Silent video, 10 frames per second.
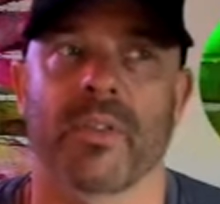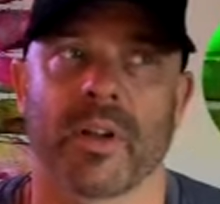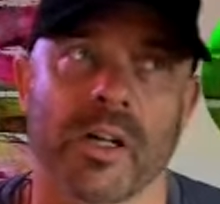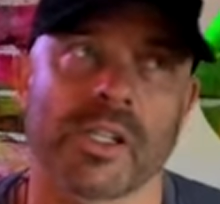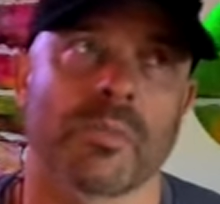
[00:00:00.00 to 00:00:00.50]

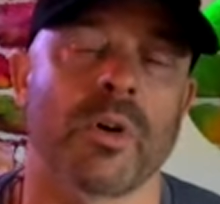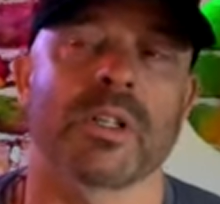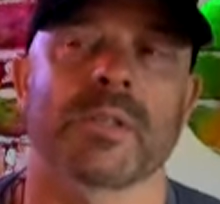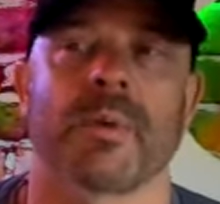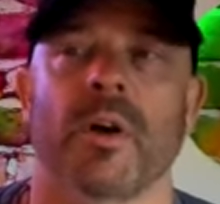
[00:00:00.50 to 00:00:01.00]
customer
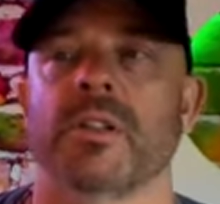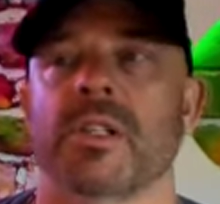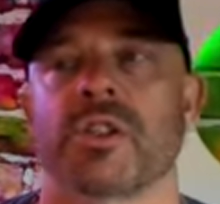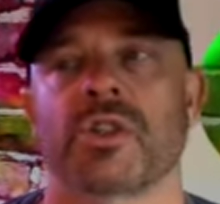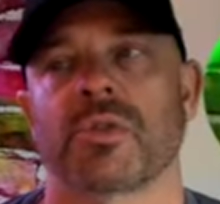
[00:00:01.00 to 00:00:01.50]
experience
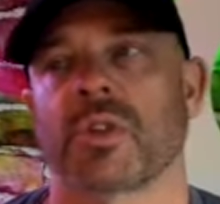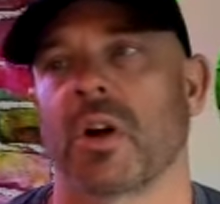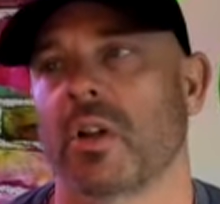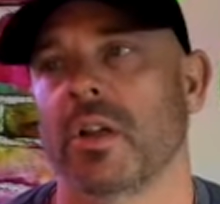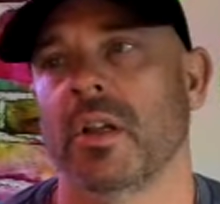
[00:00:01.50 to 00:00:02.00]
is so
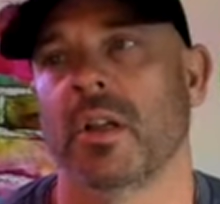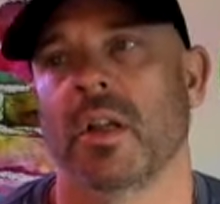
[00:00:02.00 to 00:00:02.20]
solid.